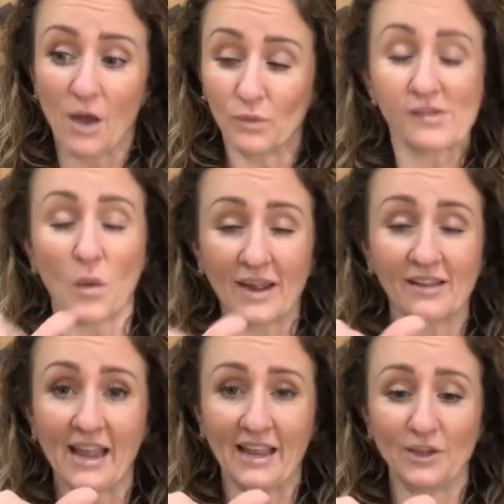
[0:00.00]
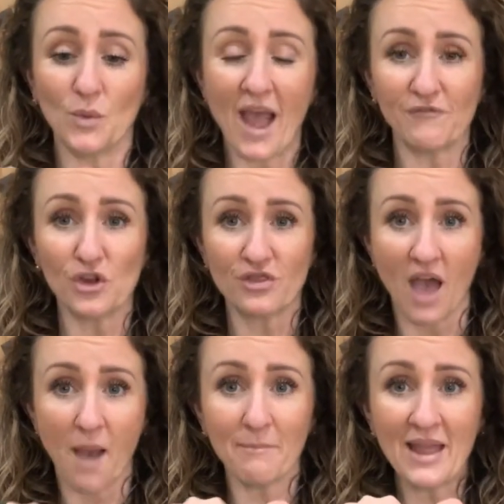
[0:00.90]
so you have your
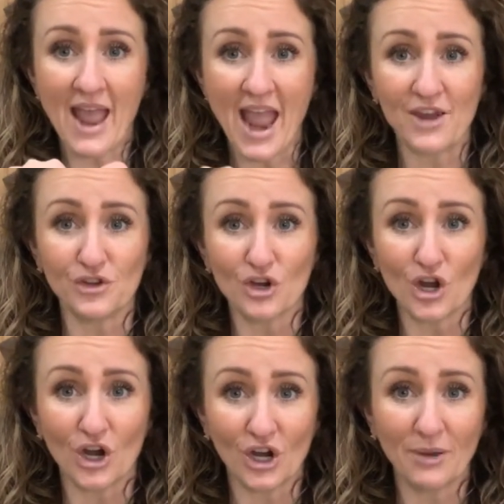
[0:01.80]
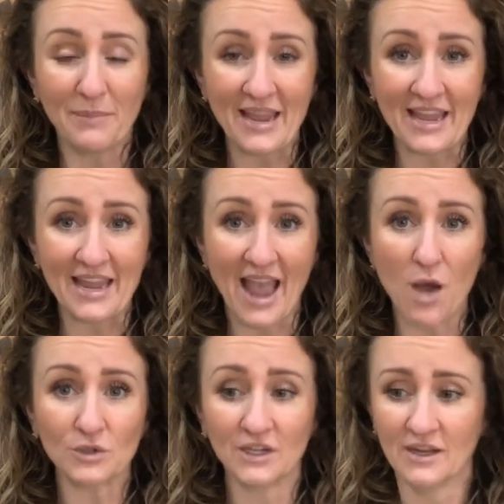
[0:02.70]
thumb and your pinky
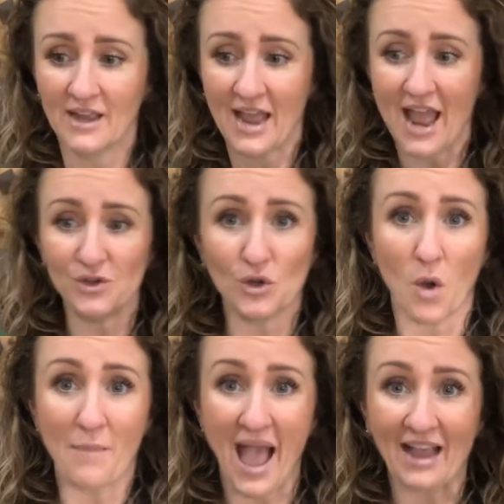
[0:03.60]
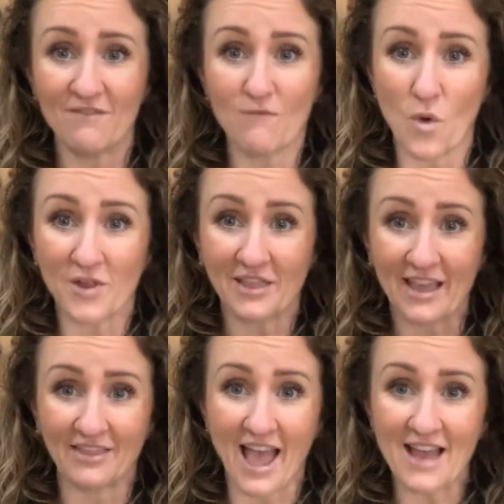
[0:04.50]
out and back and forth
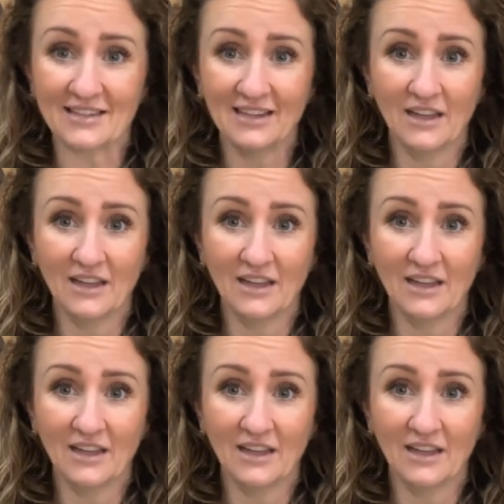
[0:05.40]
like that.